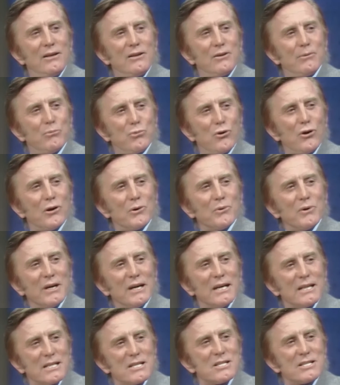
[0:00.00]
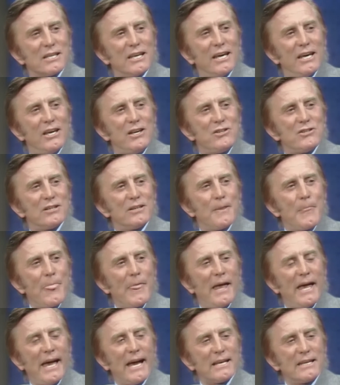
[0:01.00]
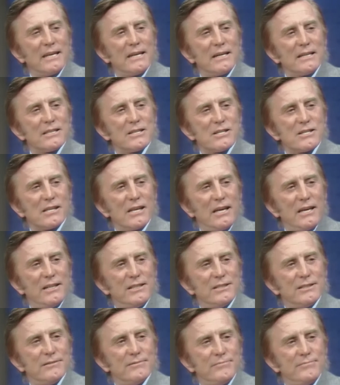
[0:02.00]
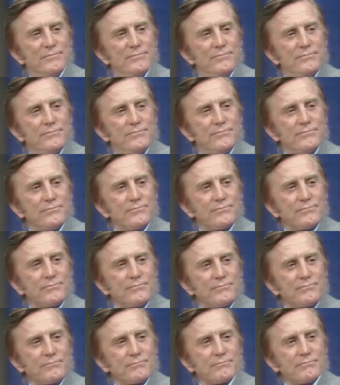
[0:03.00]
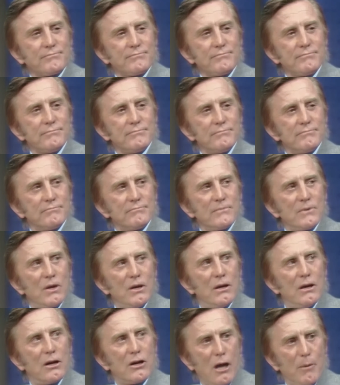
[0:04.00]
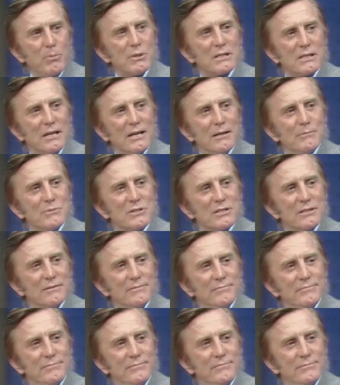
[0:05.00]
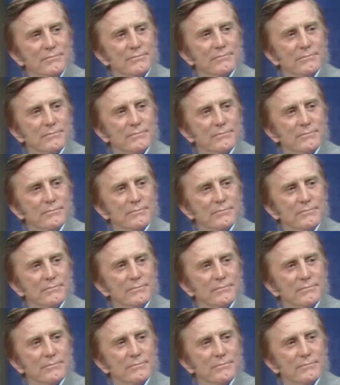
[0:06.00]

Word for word: to Broadway on the stage and acting on the stage. Has your nose been broken? A couple of times. Yeah.